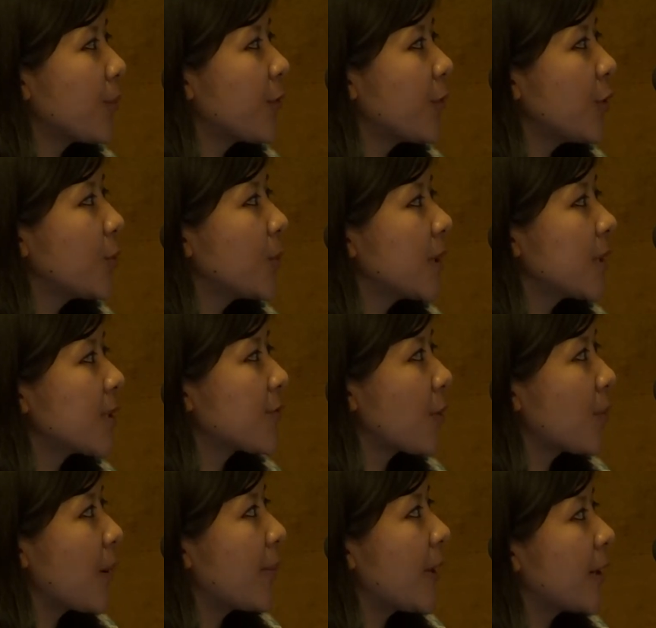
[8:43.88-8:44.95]
few words
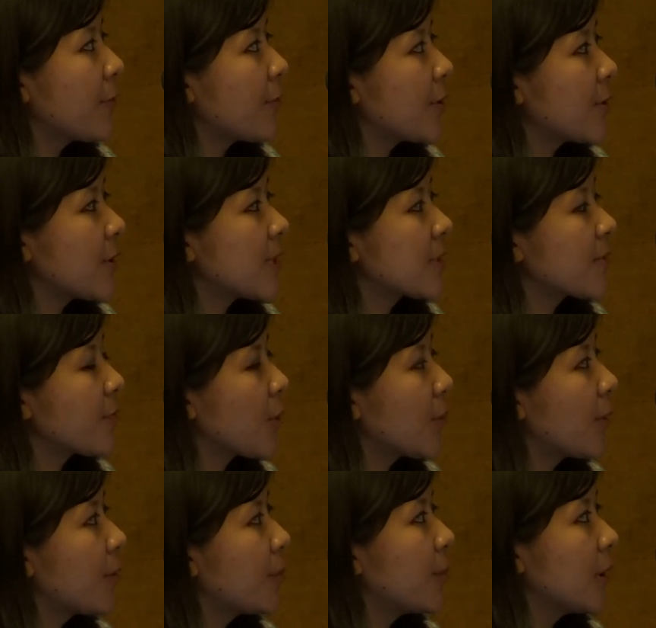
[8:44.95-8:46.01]
from our beneficiaries,
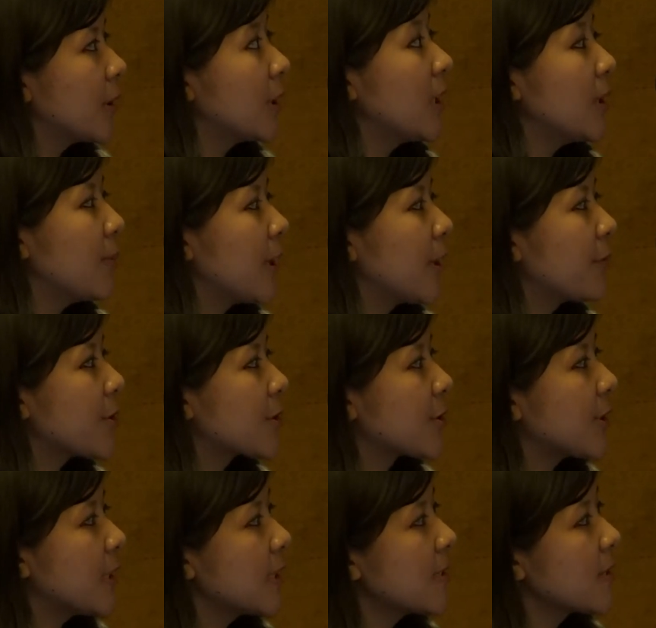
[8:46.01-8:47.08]
from our early
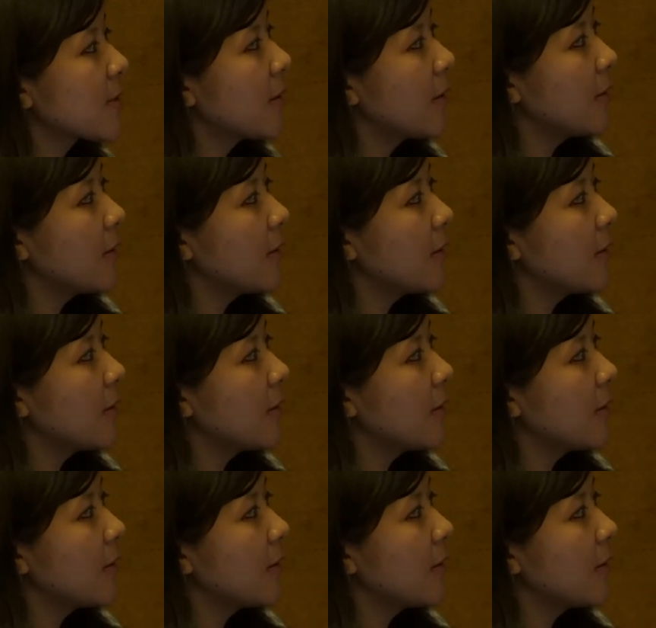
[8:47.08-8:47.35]
beneficiaries.